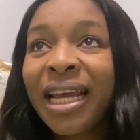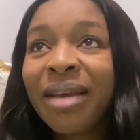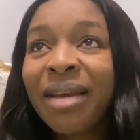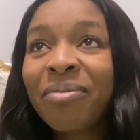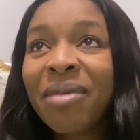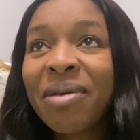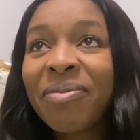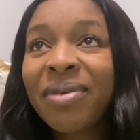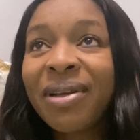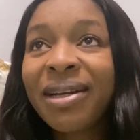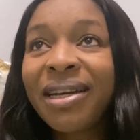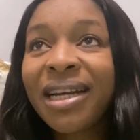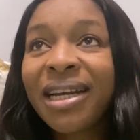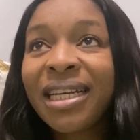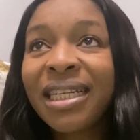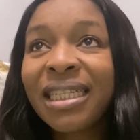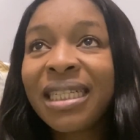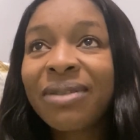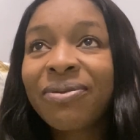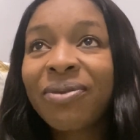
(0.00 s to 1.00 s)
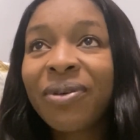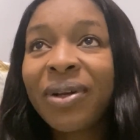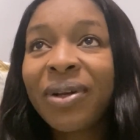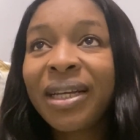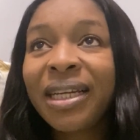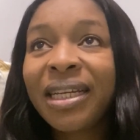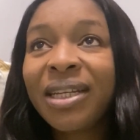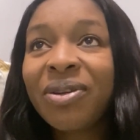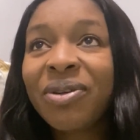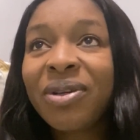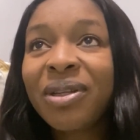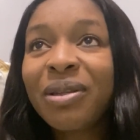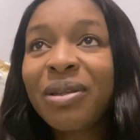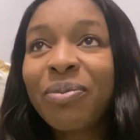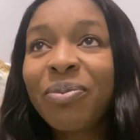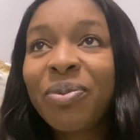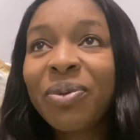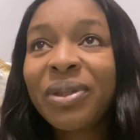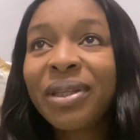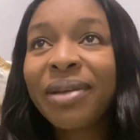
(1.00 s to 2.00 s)
maybe rain is falling, you need to
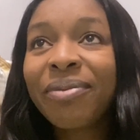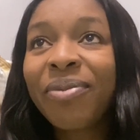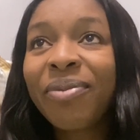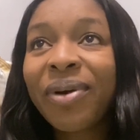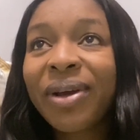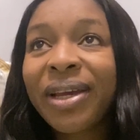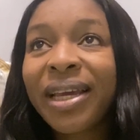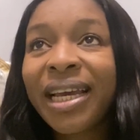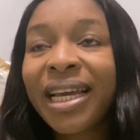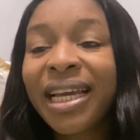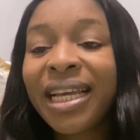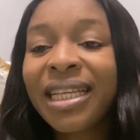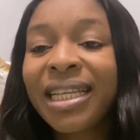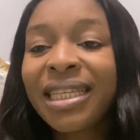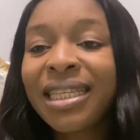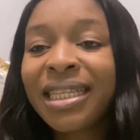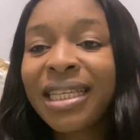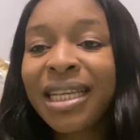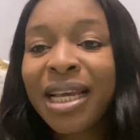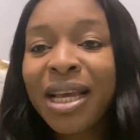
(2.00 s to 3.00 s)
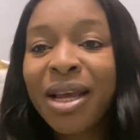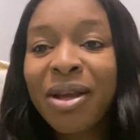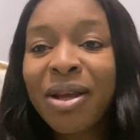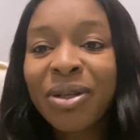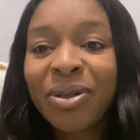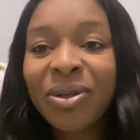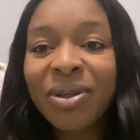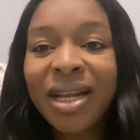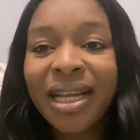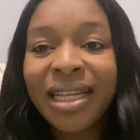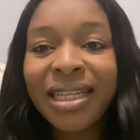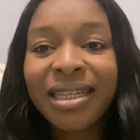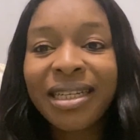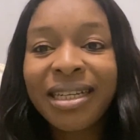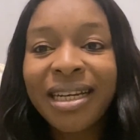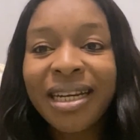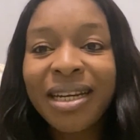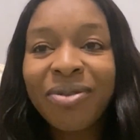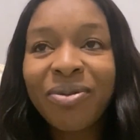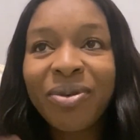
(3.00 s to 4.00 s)
put a bucket so that the
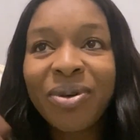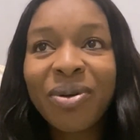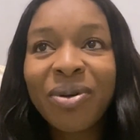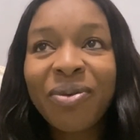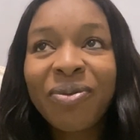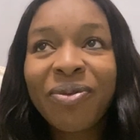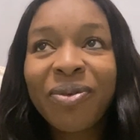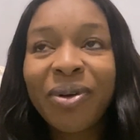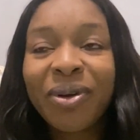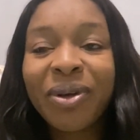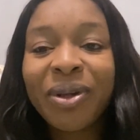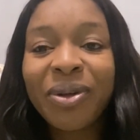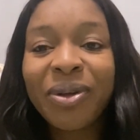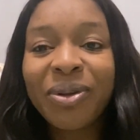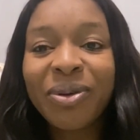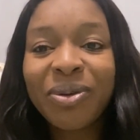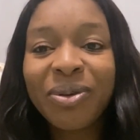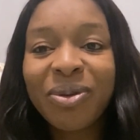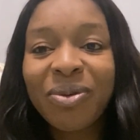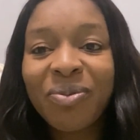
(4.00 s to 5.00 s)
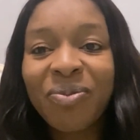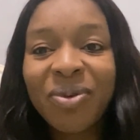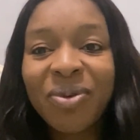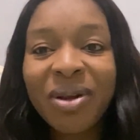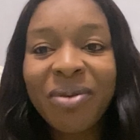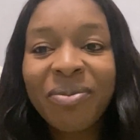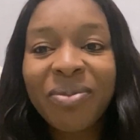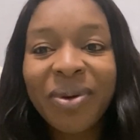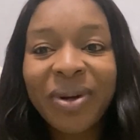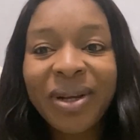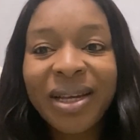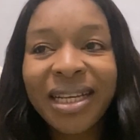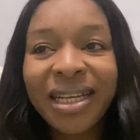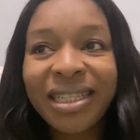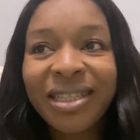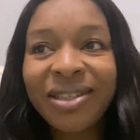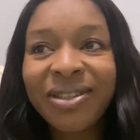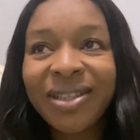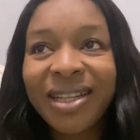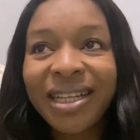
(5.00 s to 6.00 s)
rain will not fall on you, to put a bucket
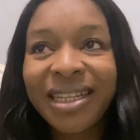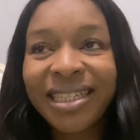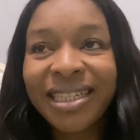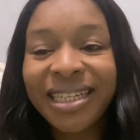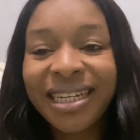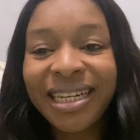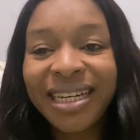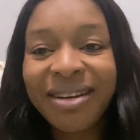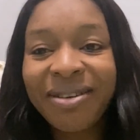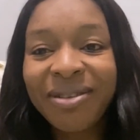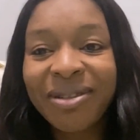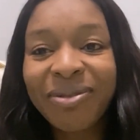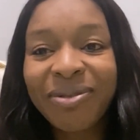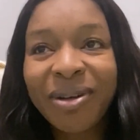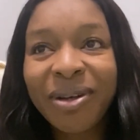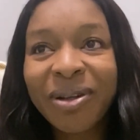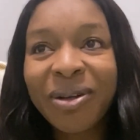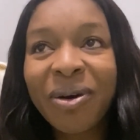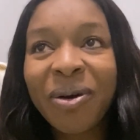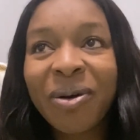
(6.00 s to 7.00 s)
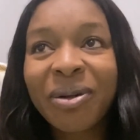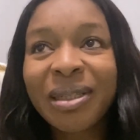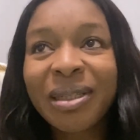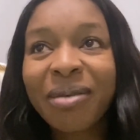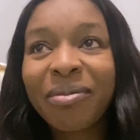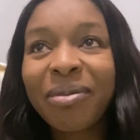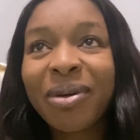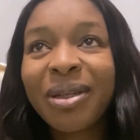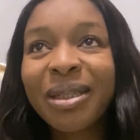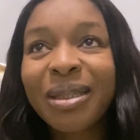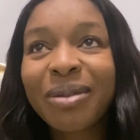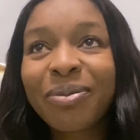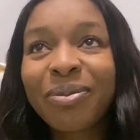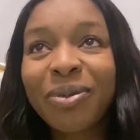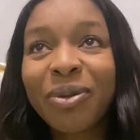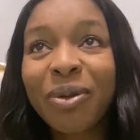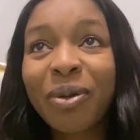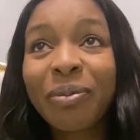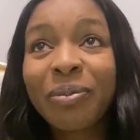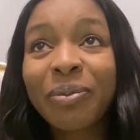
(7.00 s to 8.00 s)
so that the rain is falling, or some
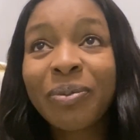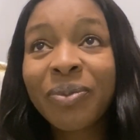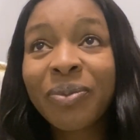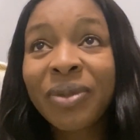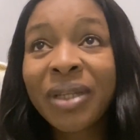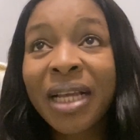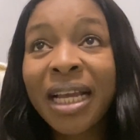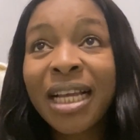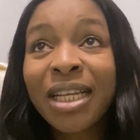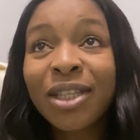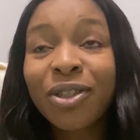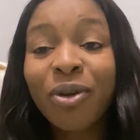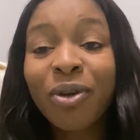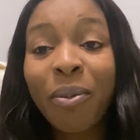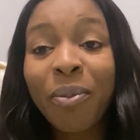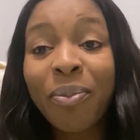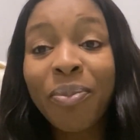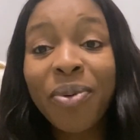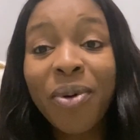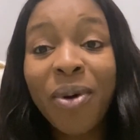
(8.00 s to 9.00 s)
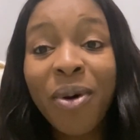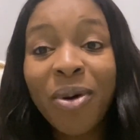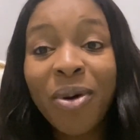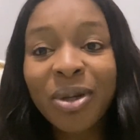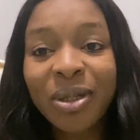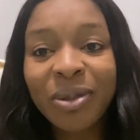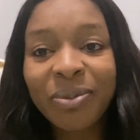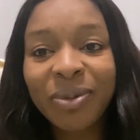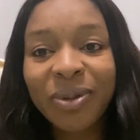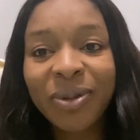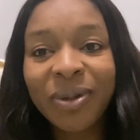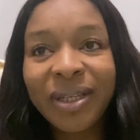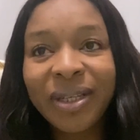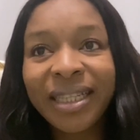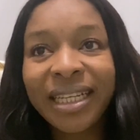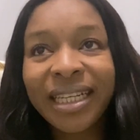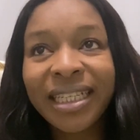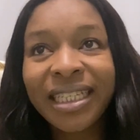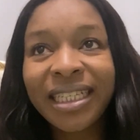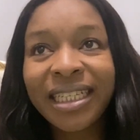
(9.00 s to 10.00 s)
hospital, some poor hospital in
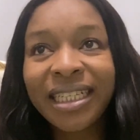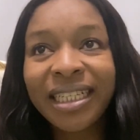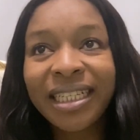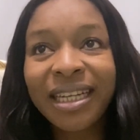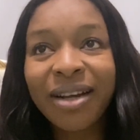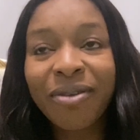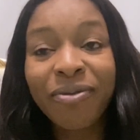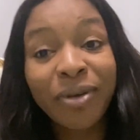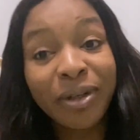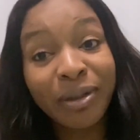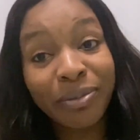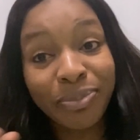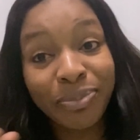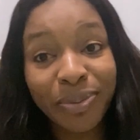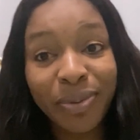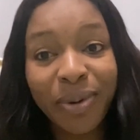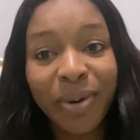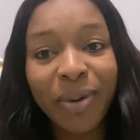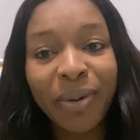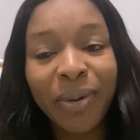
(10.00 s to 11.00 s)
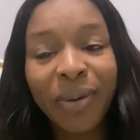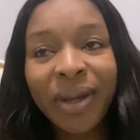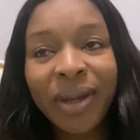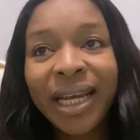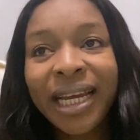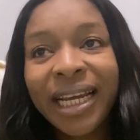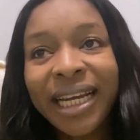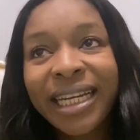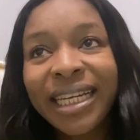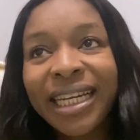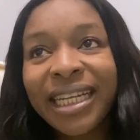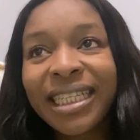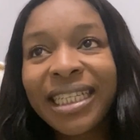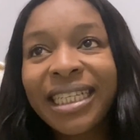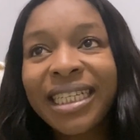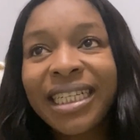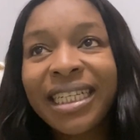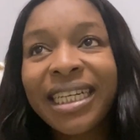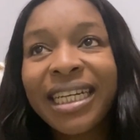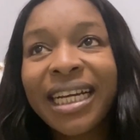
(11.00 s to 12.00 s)
Nigeria, for the poor in
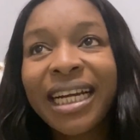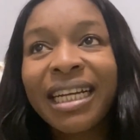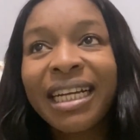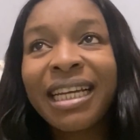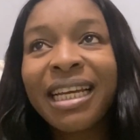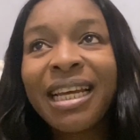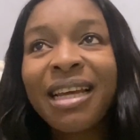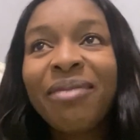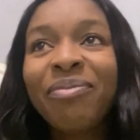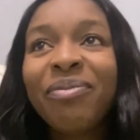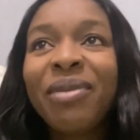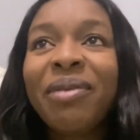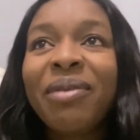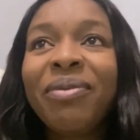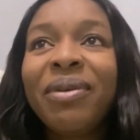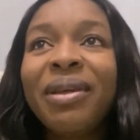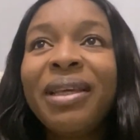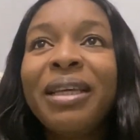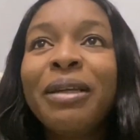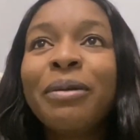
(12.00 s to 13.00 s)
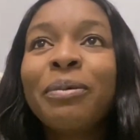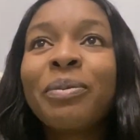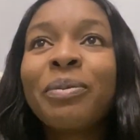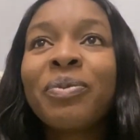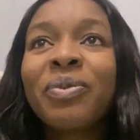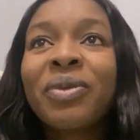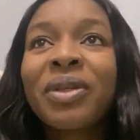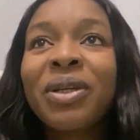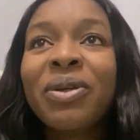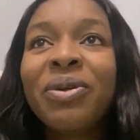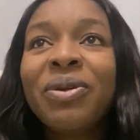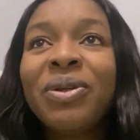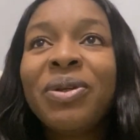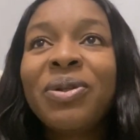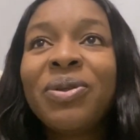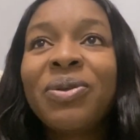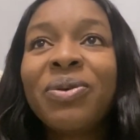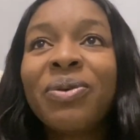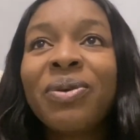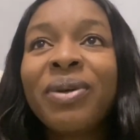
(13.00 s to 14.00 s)
Nigeria, maybe you need
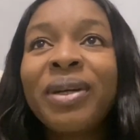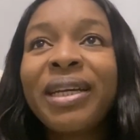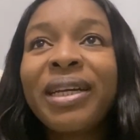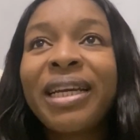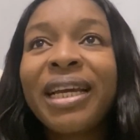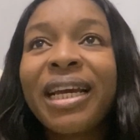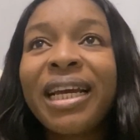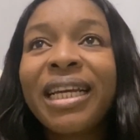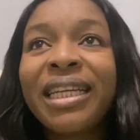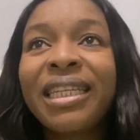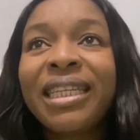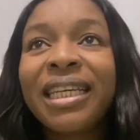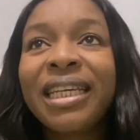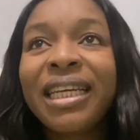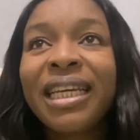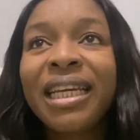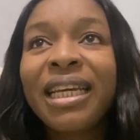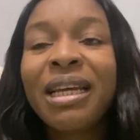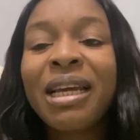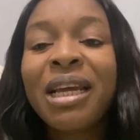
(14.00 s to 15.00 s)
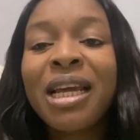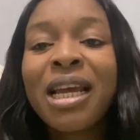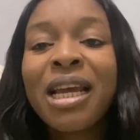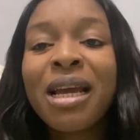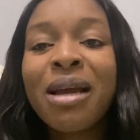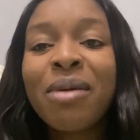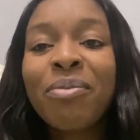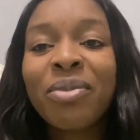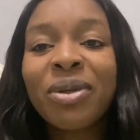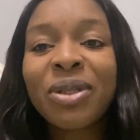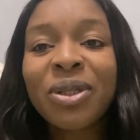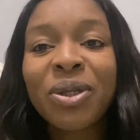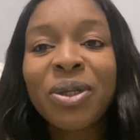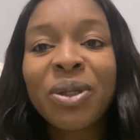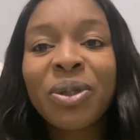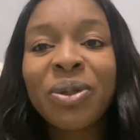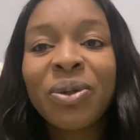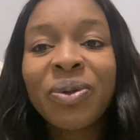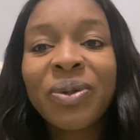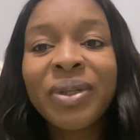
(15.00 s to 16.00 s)
to get a
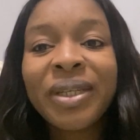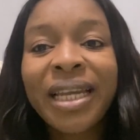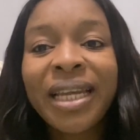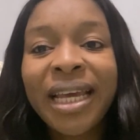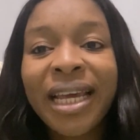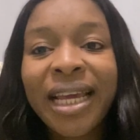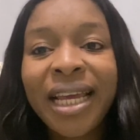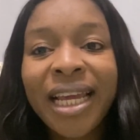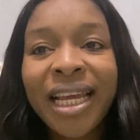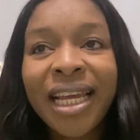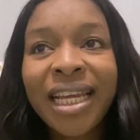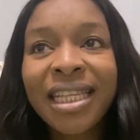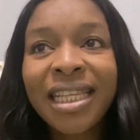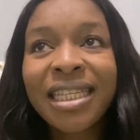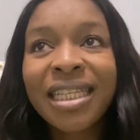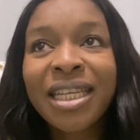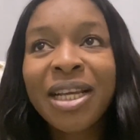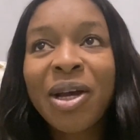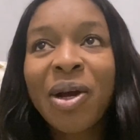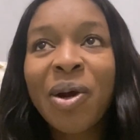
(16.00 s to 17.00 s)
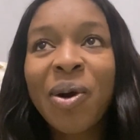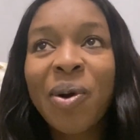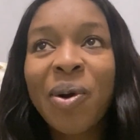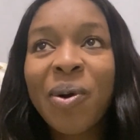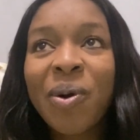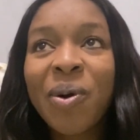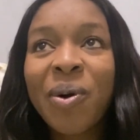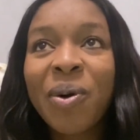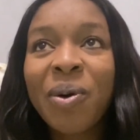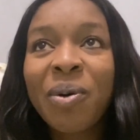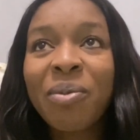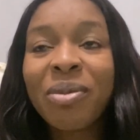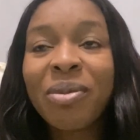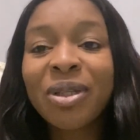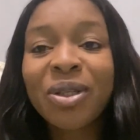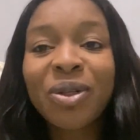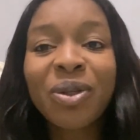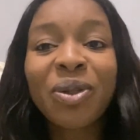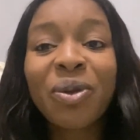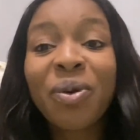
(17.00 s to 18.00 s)
mosquito net or
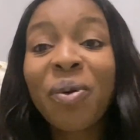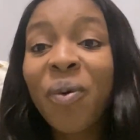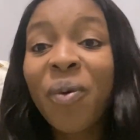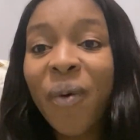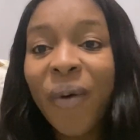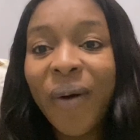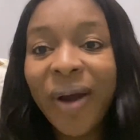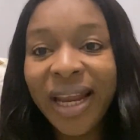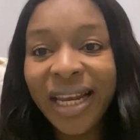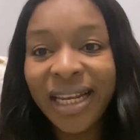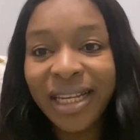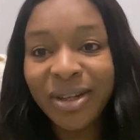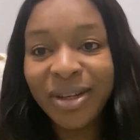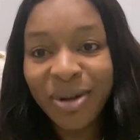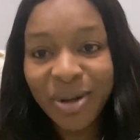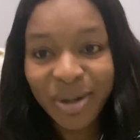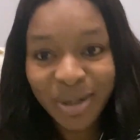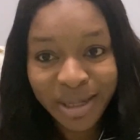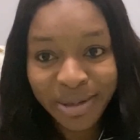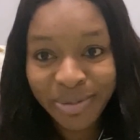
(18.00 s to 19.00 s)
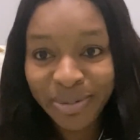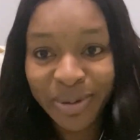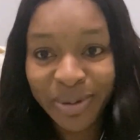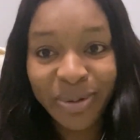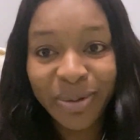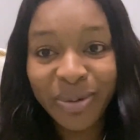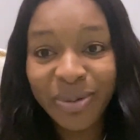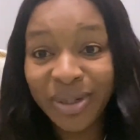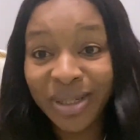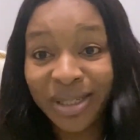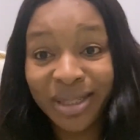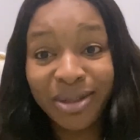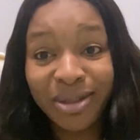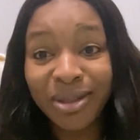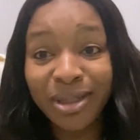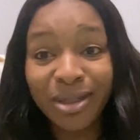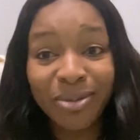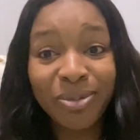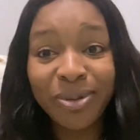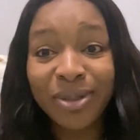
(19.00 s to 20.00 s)
mosquito coil in the hospital, which is not
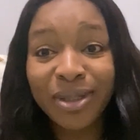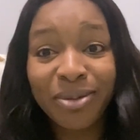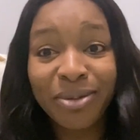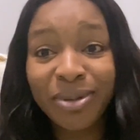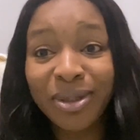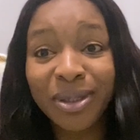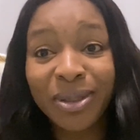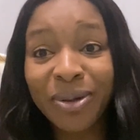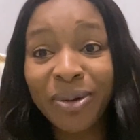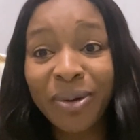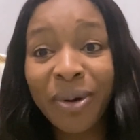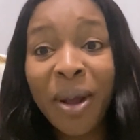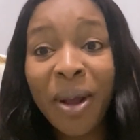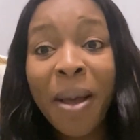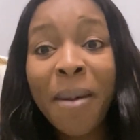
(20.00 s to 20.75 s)
supposed to be so.